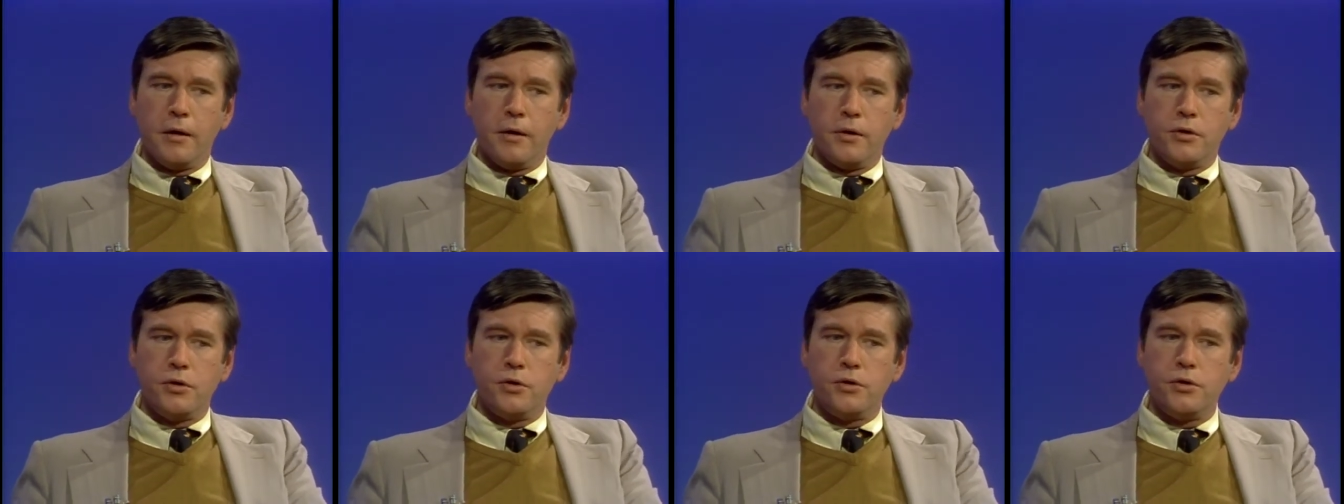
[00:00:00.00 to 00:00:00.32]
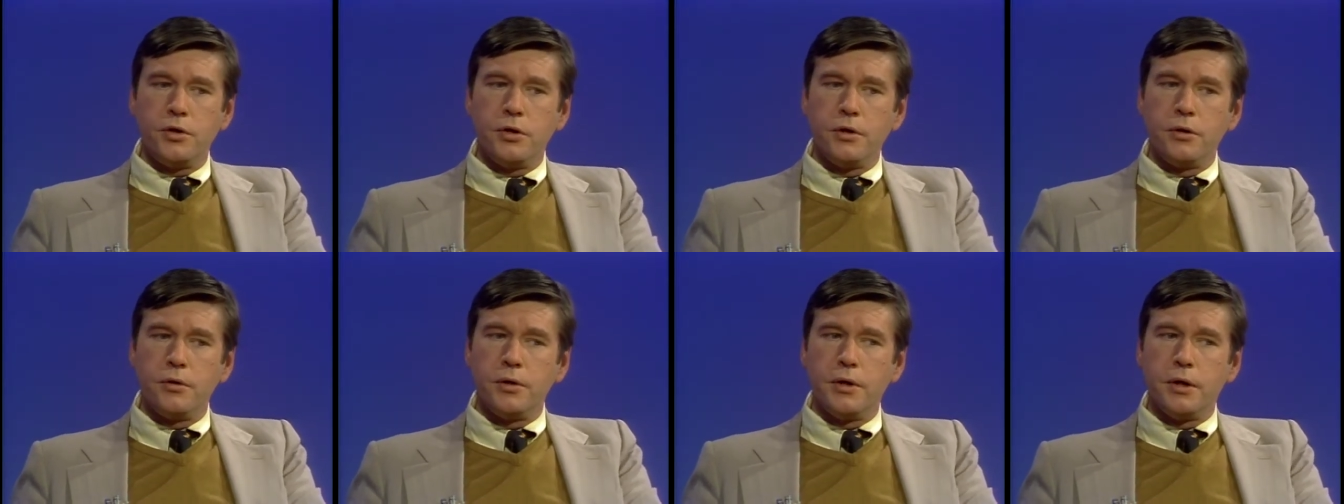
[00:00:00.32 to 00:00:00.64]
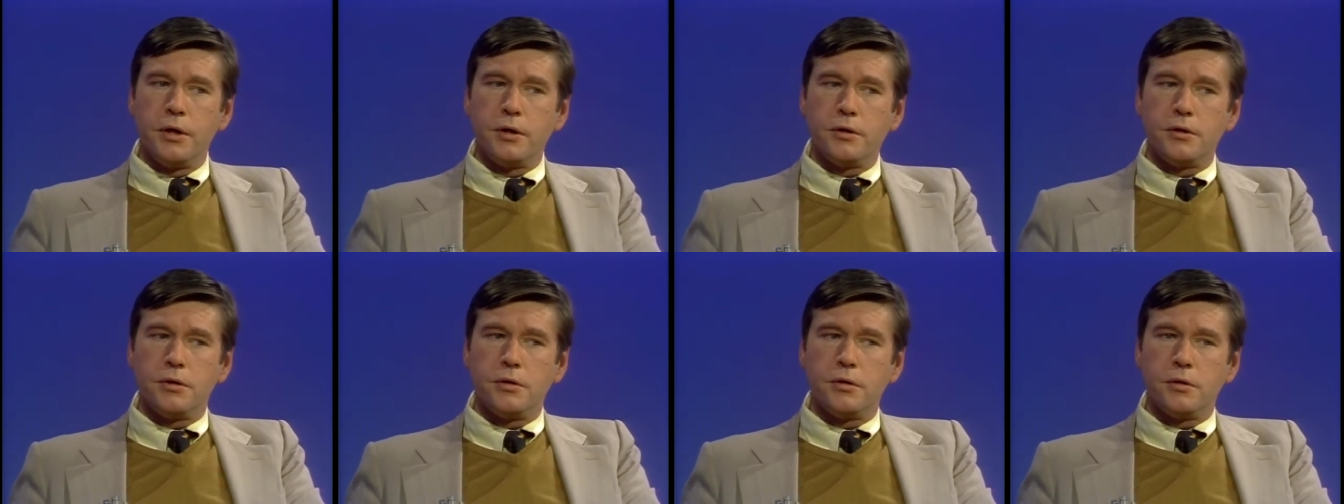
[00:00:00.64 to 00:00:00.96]

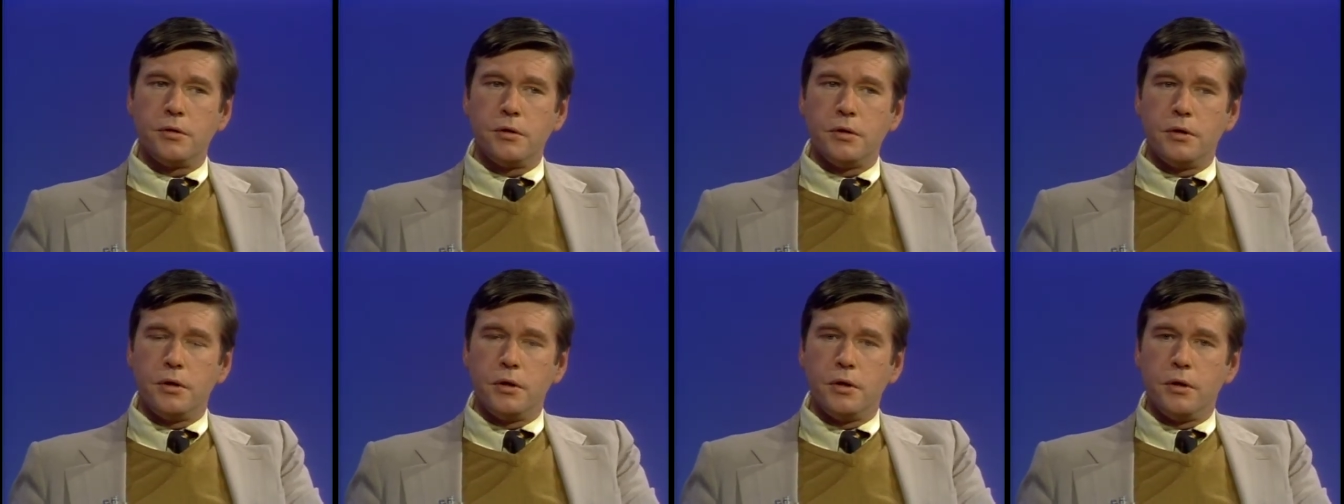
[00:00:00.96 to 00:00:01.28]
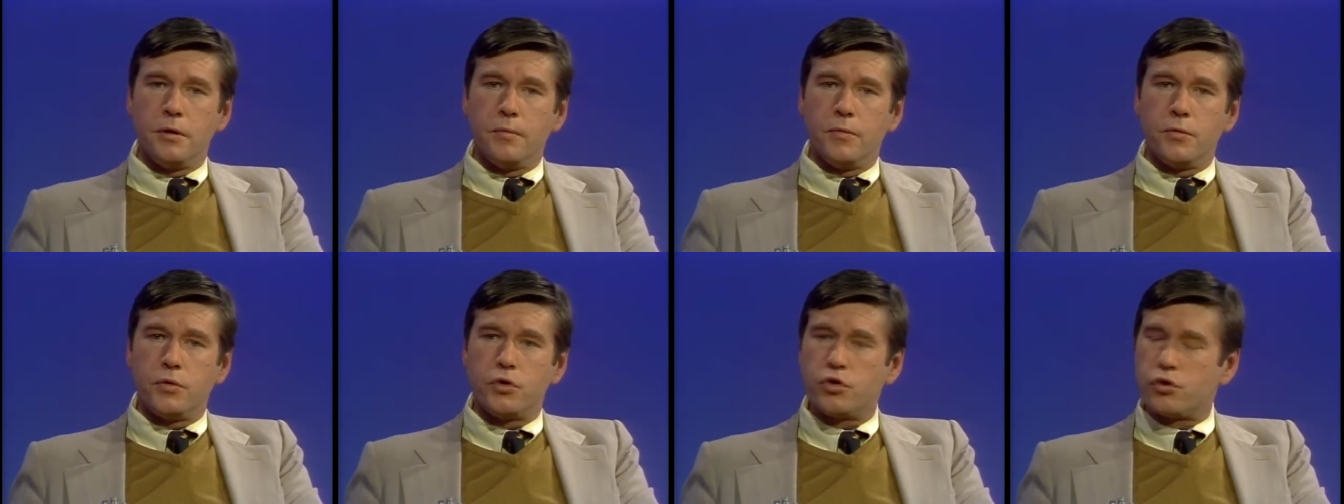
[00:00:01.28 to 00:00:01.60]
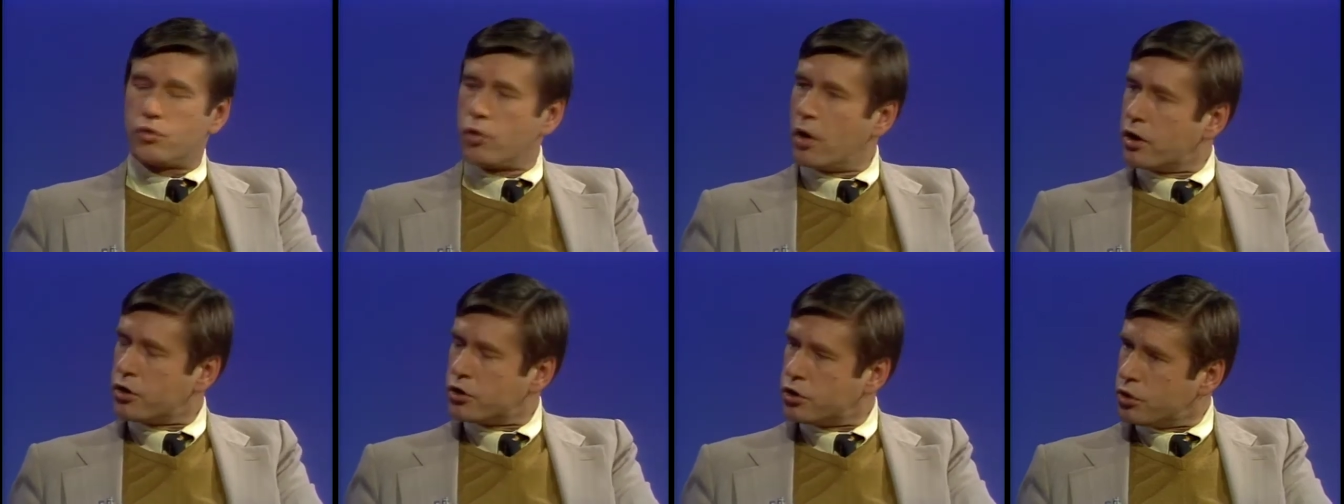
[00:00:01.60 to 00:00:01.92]
serious
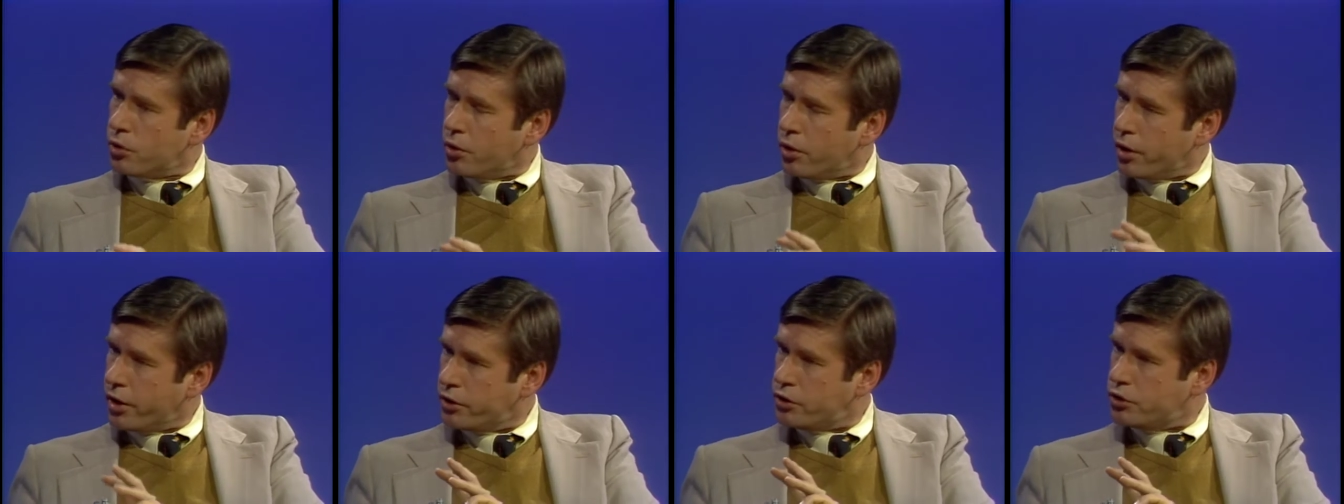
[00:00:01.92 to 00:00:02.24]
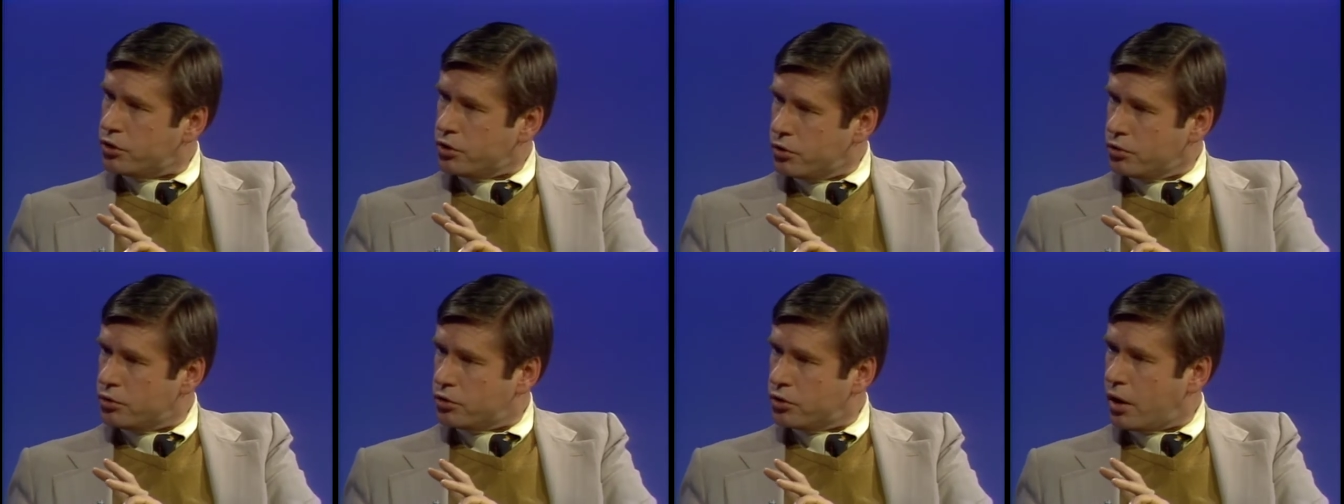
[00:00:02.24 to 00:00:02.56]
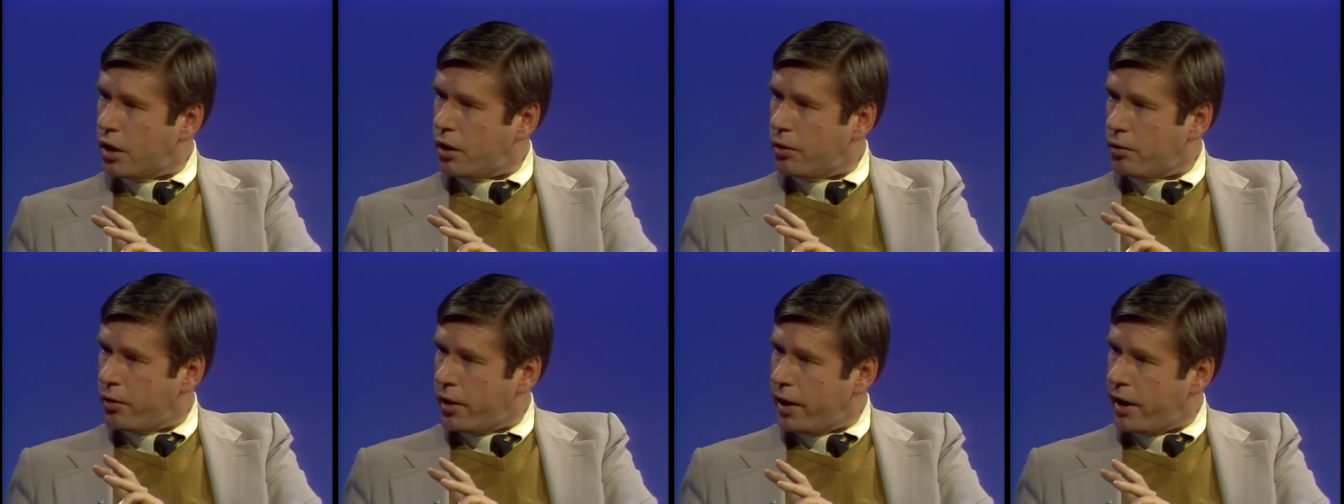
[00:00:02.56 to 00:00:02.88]
structural issues
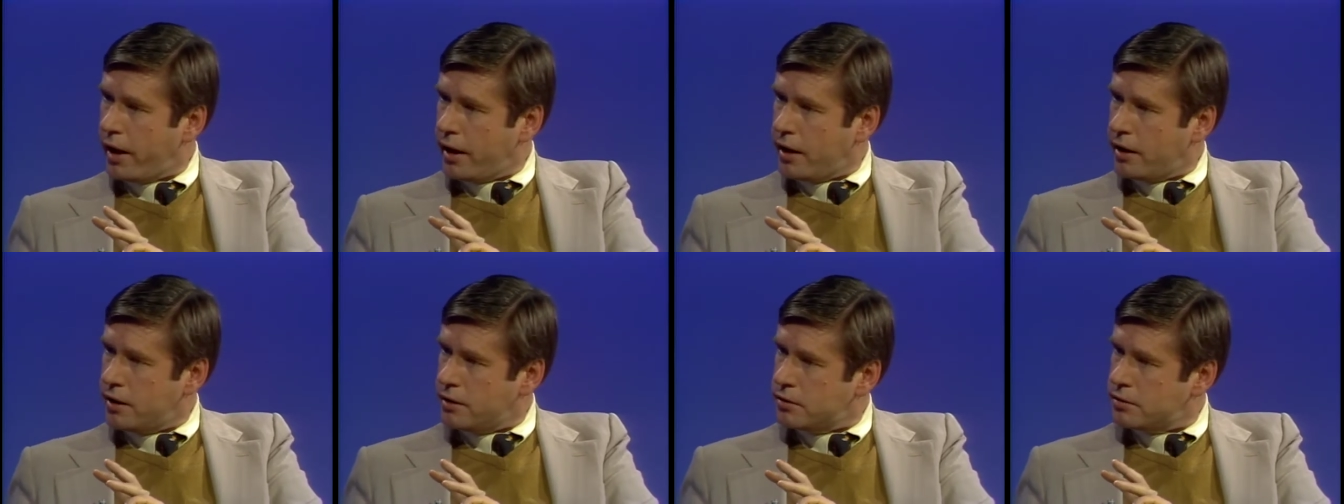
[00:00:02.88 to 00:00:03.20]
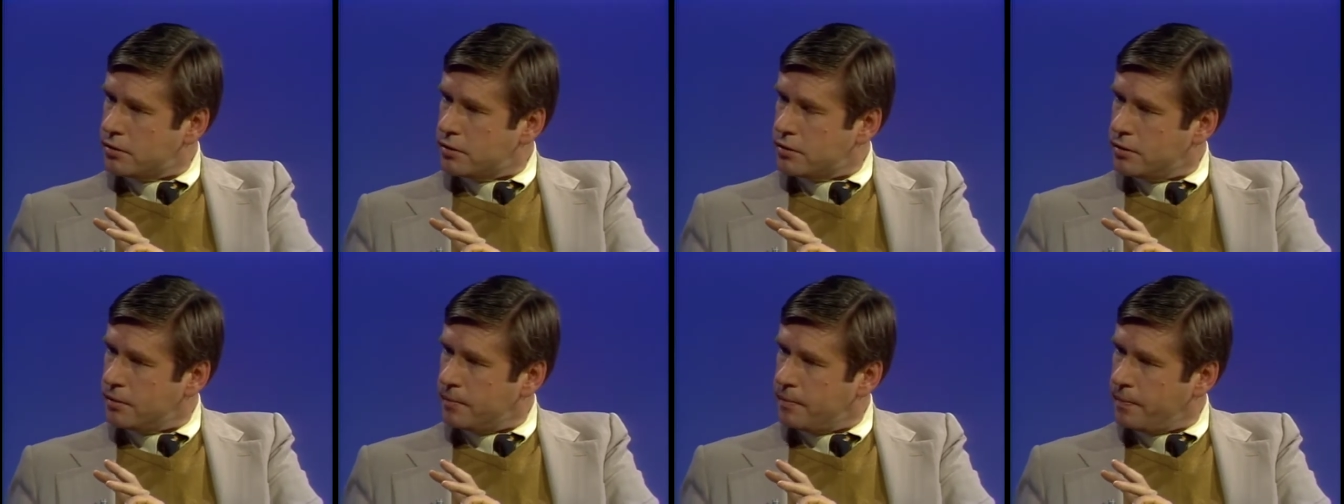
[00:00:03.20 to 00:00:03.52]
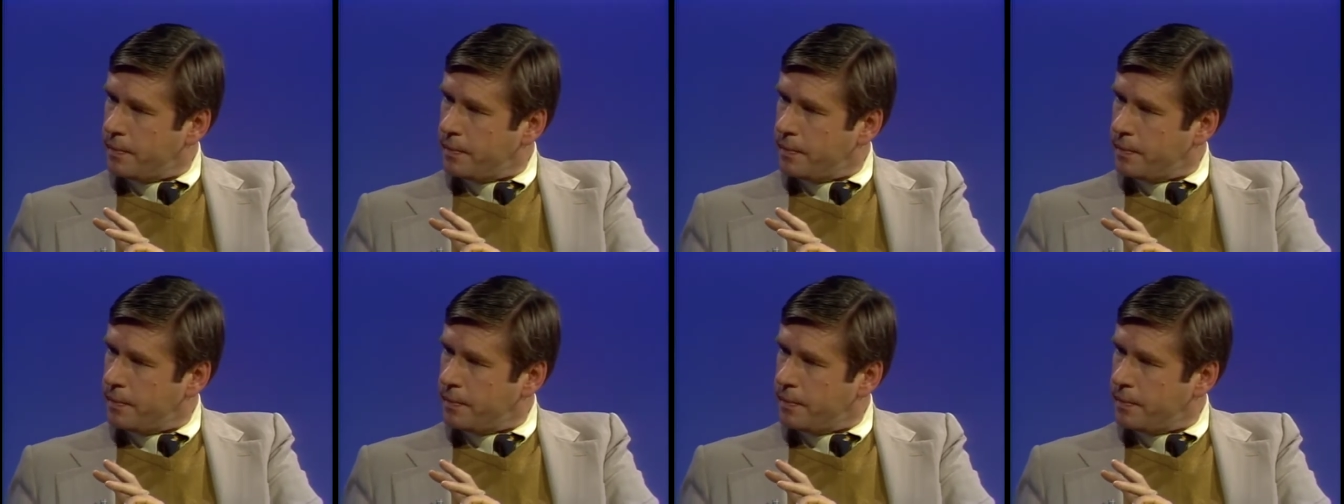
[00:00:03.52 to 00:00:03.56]
are raised